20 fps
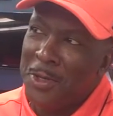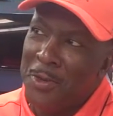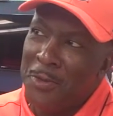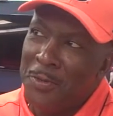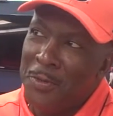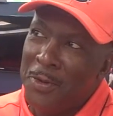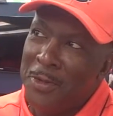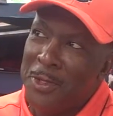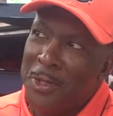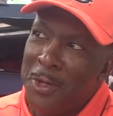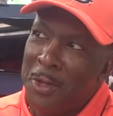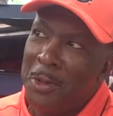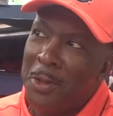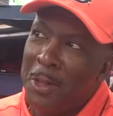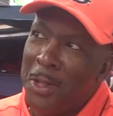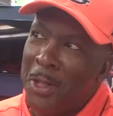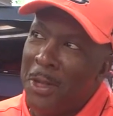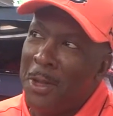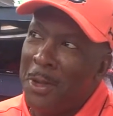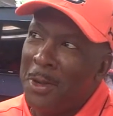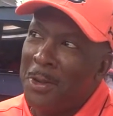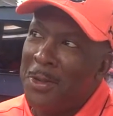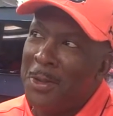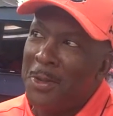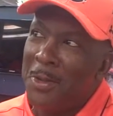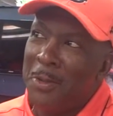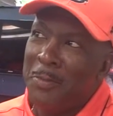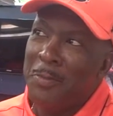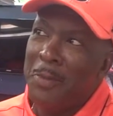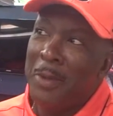For so long,
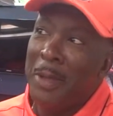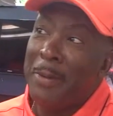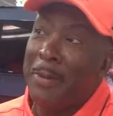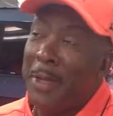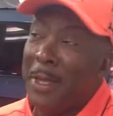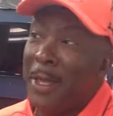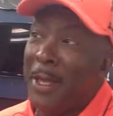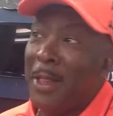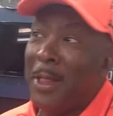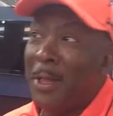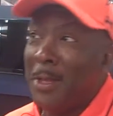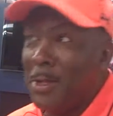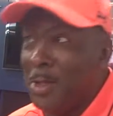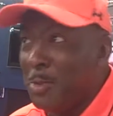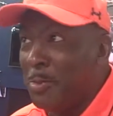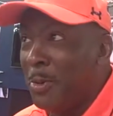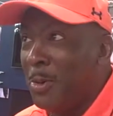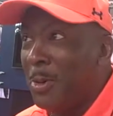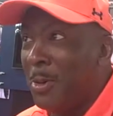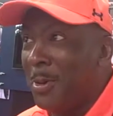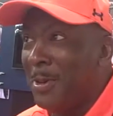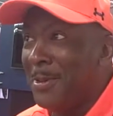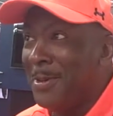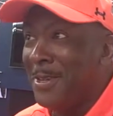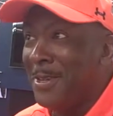you maybe get a little spoiled.